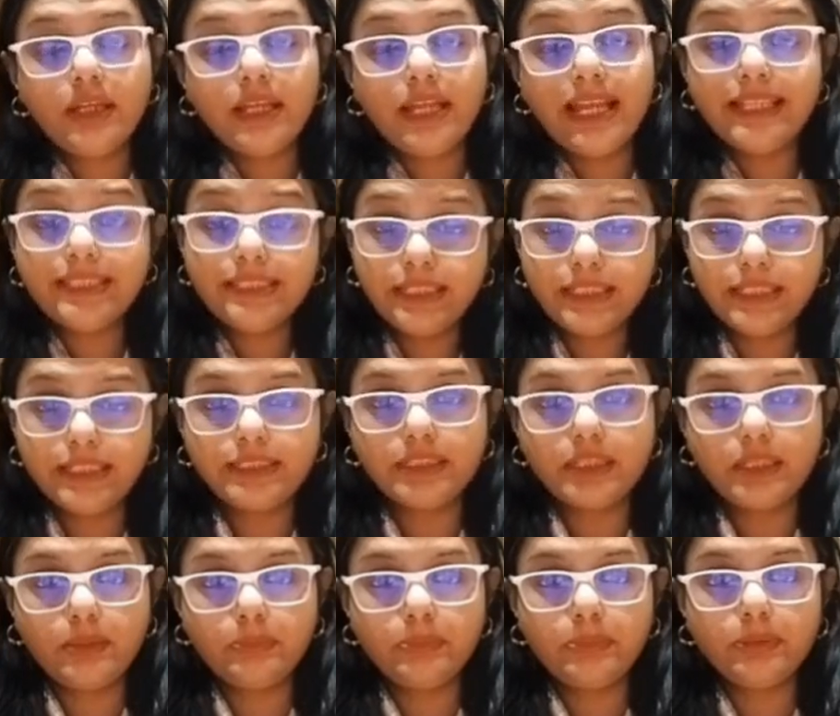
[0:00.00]
As an
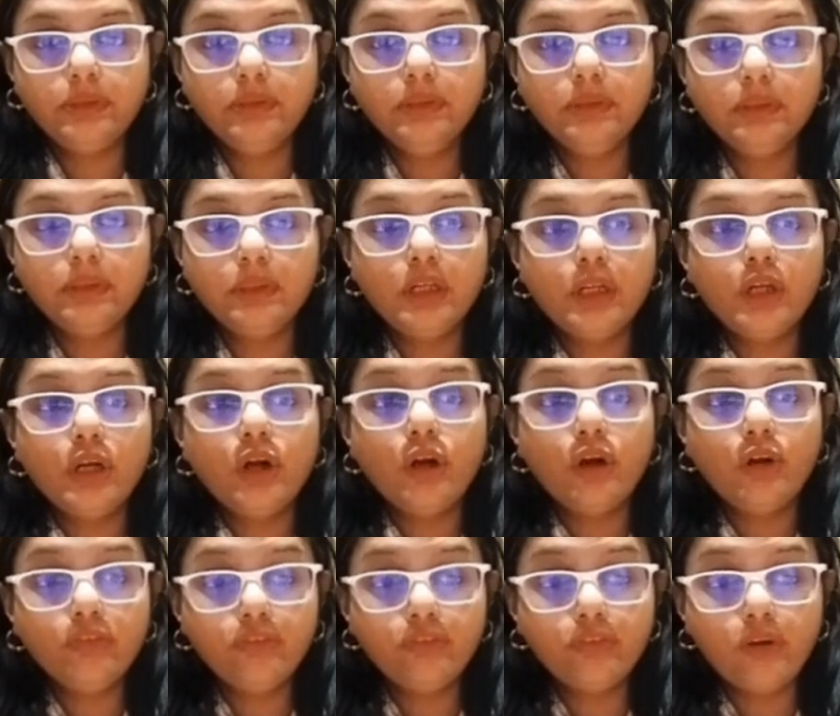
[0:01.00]
example,
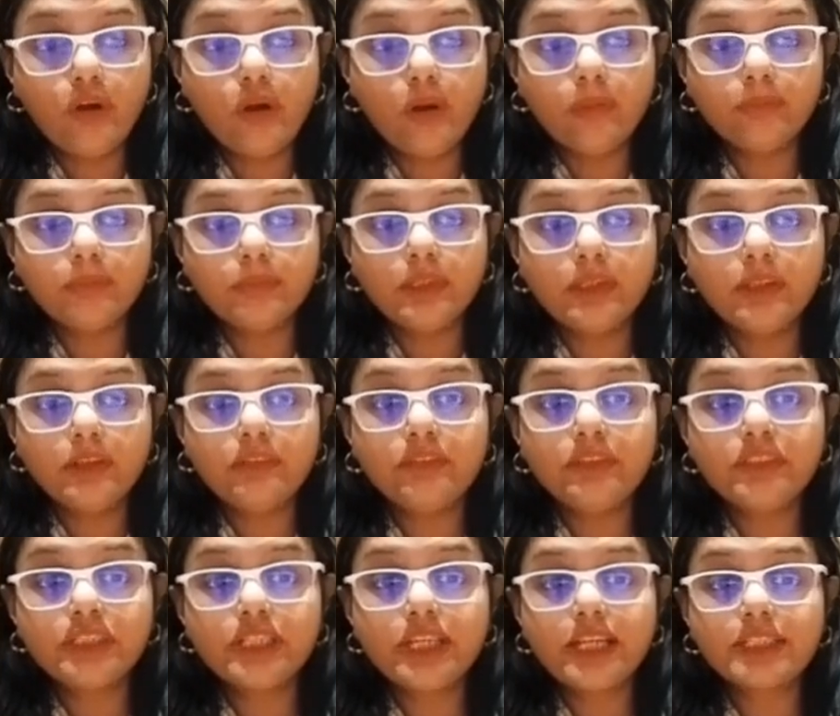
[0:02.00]
a form
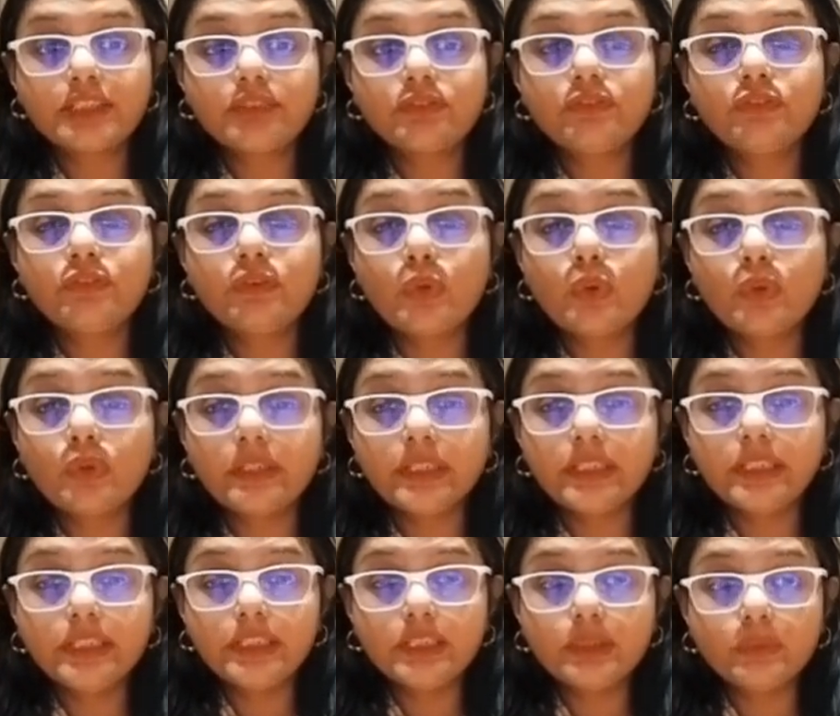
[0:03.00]
which has 4
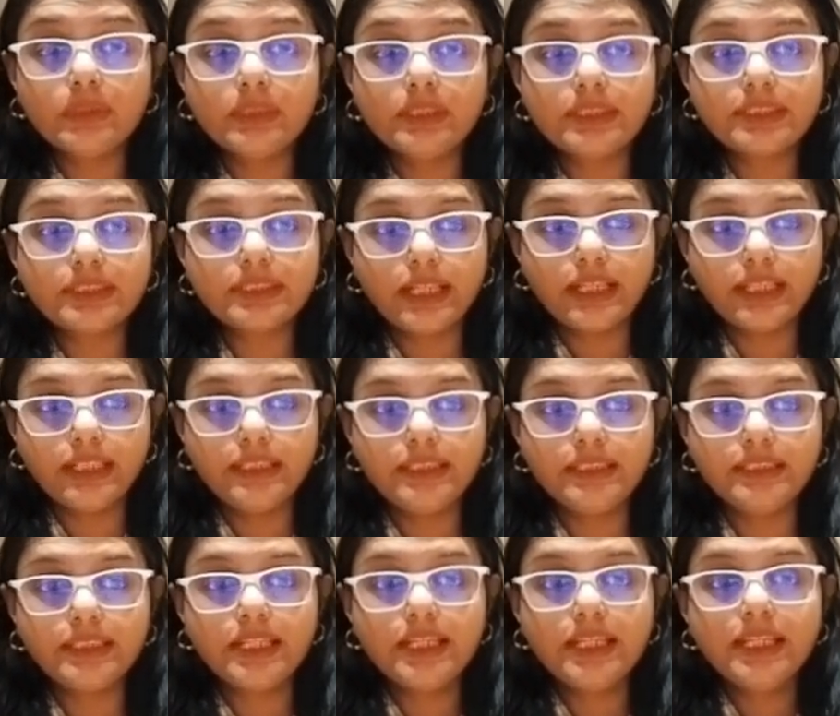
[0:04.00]
equal
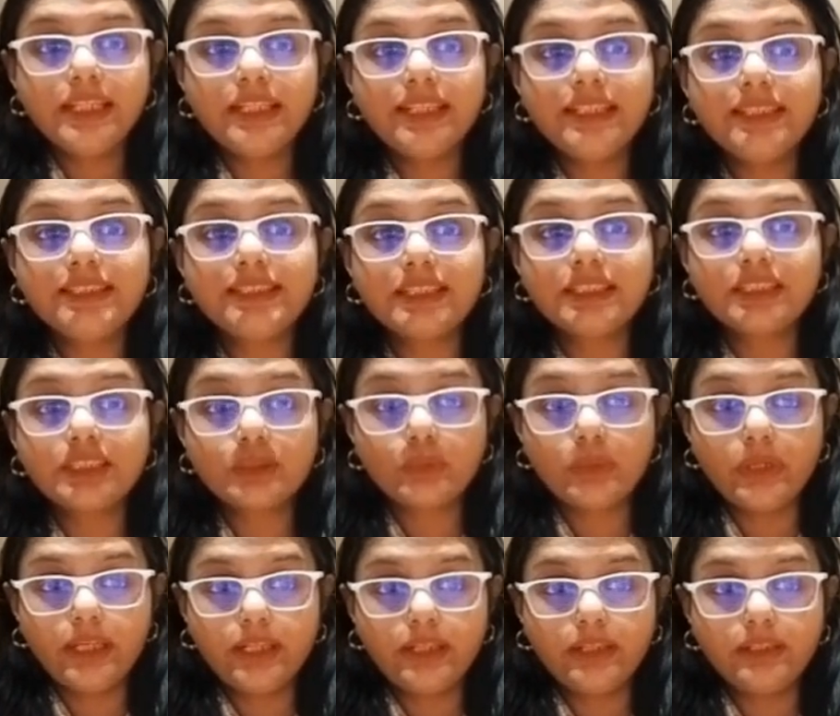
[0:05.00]
sides is a
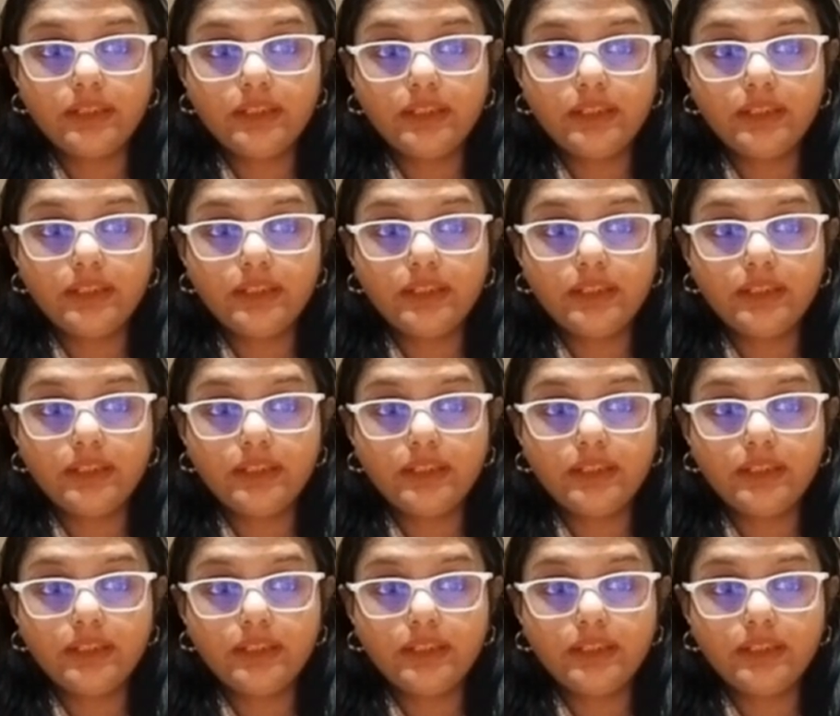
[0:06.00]
square.